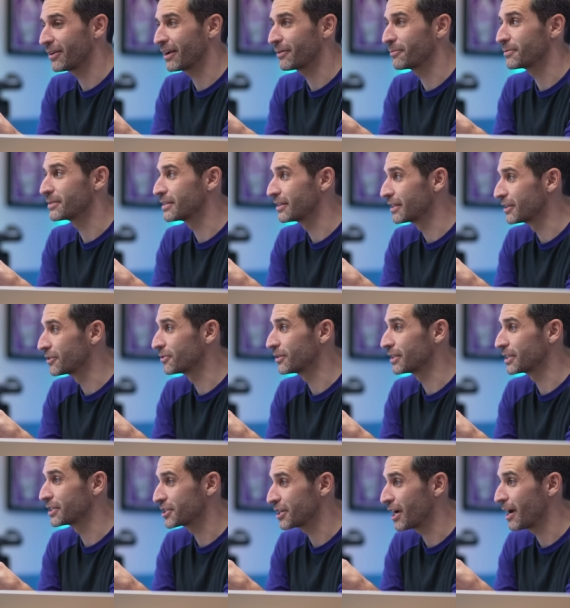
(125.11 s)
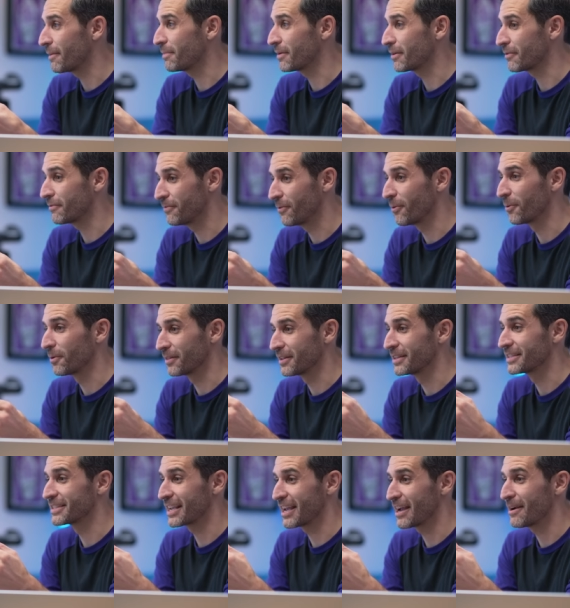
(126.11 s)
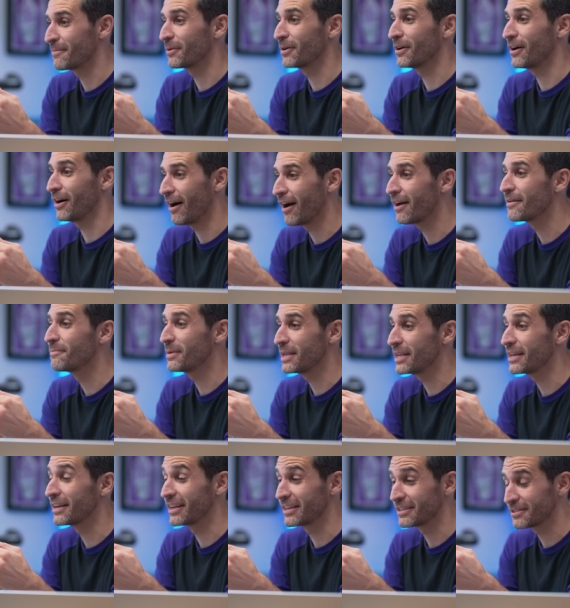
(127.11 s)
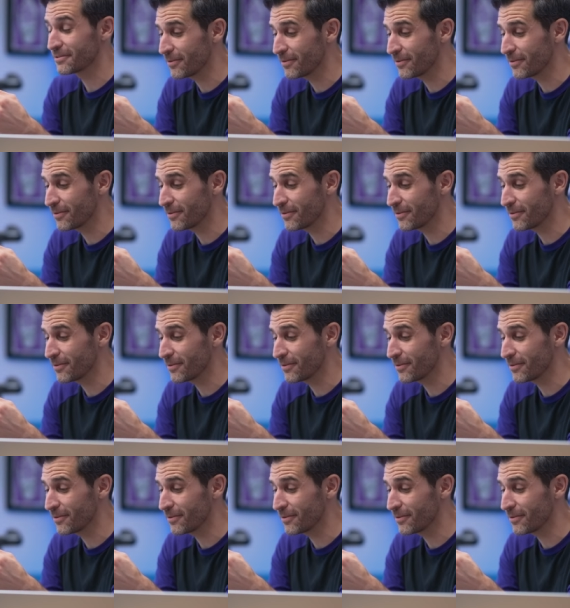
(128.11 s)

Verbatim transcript: I was literally shopping for this camera on B and H